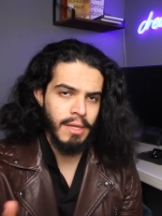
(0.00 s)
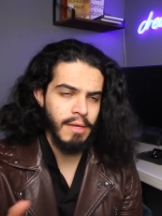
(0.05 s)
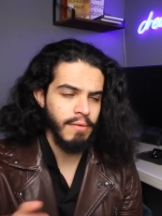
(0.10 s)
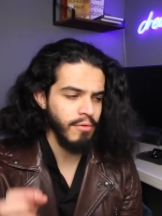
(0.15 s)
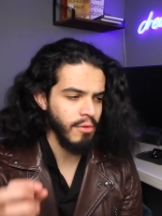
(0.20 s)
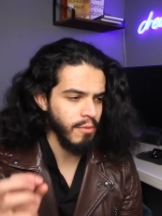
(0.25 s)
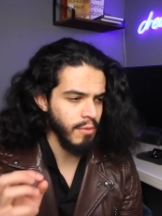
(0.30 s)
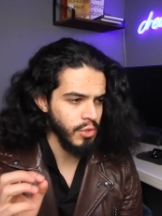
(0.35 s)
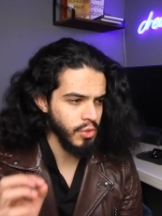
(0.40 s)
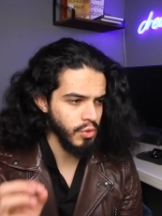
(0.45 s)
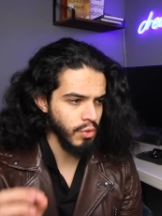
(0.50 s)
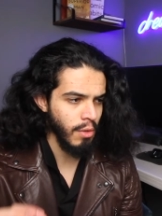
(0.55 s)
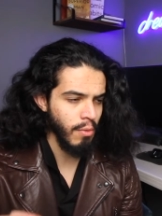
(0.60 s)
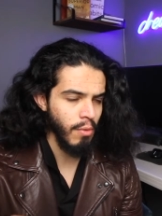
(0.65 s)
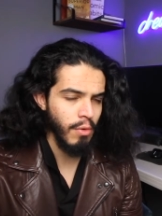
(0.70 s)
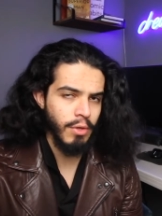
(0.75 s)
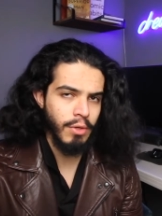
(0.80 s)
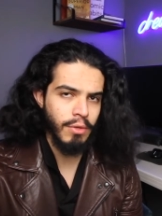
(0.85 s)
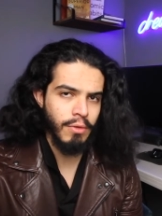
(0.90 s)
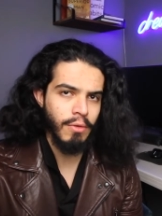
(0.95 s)
If you enjoy
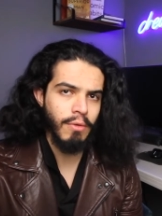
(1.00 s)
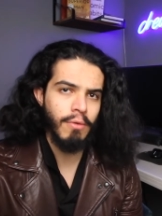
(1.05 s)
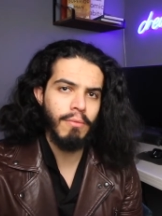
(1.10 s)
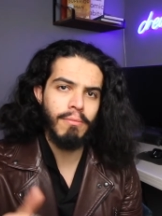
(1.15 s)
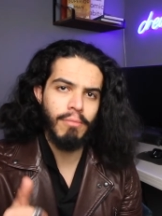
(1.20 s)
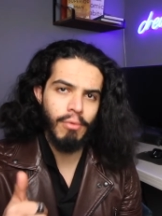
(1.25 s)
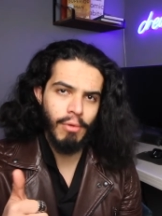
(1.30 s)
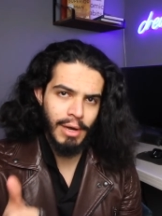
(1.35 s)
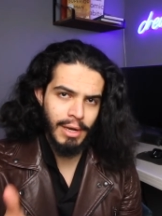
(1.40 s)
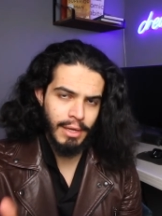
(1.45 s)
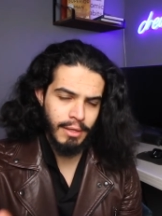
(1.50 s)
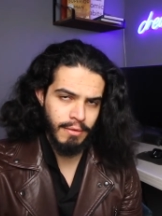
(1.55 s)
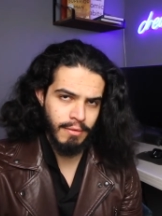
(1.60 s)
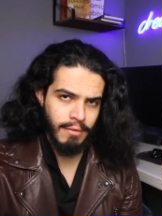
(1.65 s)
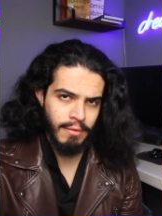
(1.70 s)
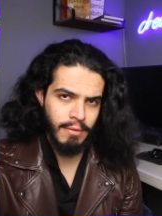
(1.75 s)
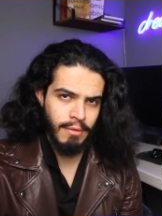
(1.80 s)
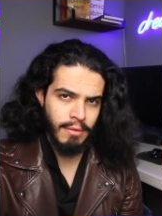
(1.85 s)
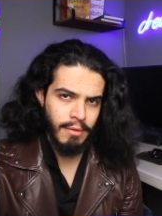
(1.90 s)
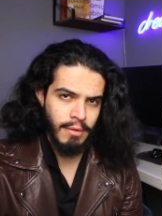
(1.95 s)
what you do,
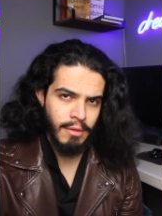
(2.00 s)
brilliant.